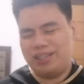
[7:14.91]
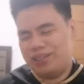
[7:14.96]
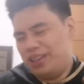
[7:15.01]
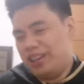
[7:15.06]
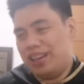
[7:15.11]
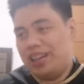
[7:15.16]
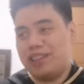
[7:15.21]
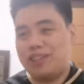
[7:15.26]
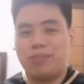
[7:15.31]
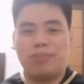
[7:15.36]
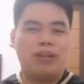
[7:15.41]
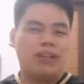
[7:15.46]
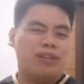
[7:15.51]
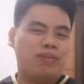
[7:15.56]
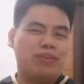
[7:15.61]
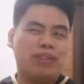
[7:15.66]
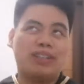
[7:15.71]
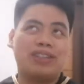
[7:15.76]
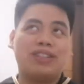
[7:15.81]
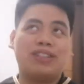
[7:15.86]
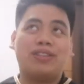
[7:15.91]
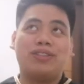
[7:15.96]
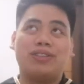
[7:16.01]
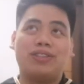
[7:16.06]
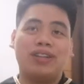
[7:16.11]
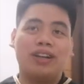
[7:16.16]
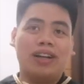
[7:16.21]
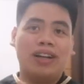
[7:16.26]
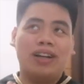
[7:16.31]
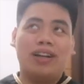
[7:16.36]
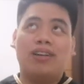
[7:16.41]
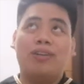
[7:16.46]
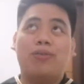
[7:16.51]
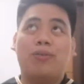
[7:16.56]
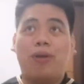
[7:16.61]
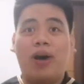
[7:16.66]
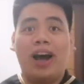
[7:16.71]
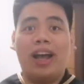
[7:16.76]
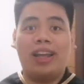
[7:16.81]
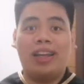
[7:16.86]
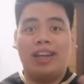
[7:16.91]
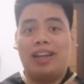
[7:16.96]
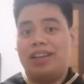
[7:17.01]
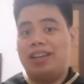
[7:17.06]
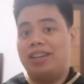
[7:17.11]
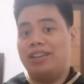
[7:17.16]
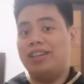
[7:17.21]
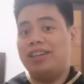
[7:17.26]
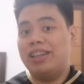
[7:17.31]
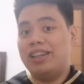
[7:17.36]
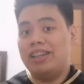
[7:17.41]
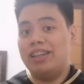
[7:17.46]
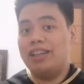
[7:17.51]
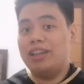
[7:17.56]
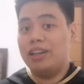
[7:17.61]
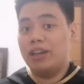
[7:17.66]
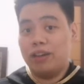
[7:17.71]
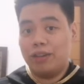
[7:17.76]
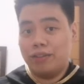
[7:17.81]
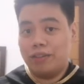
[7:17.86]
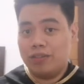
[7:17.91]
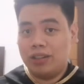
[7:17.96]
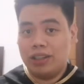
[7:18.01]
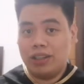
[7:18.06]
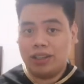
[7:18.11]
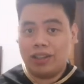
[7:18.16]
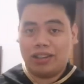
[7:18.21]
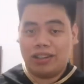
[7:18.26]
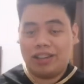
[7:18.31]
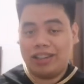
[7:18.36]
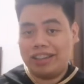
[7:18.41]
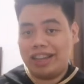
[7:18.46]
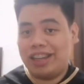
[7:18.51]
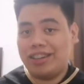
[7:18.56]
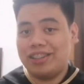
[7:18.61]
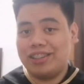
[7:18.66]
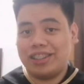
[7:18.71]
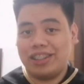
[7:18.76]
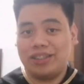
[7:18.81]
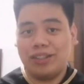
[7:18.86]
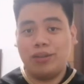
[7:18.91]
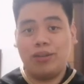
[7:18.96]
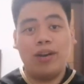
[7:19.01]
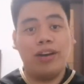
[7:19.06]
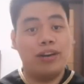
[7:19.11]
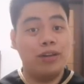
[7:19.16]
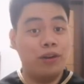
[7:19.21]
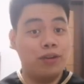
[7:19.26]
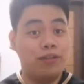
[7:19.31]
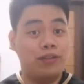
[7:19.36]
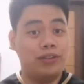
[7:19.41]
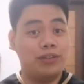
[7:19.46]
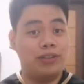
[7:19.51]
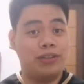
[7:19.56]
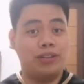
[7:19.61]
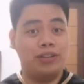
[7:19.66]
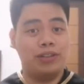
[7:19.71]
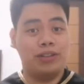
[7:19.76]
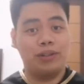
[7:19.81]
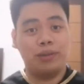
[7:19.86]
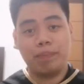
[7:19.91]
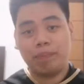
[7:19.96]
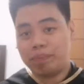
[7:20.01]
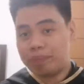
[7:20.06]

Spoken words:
So yeah, that's pretty much why I really love the Kedr Sanctuary Overtrigger.